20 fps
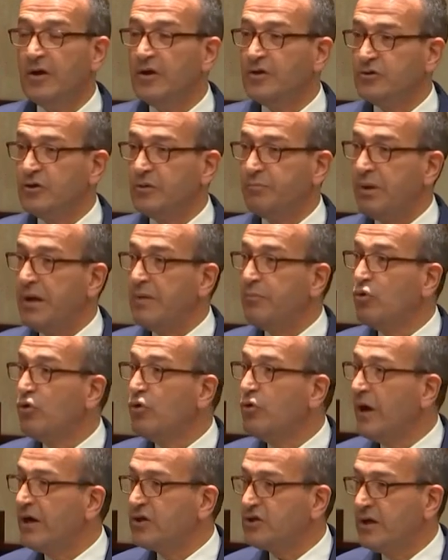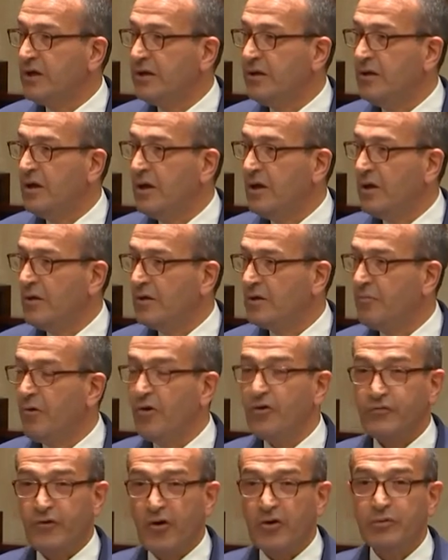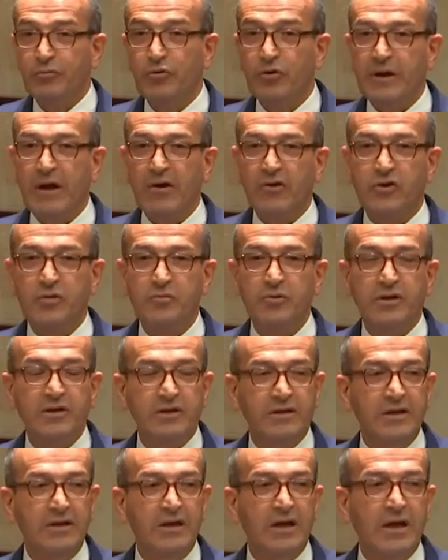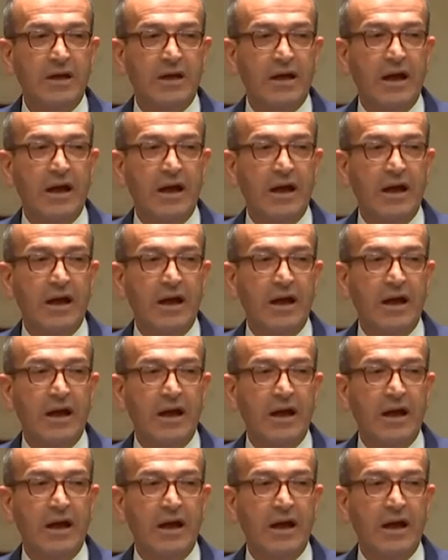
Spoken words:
So the people who actually, the most vulnerable in our community,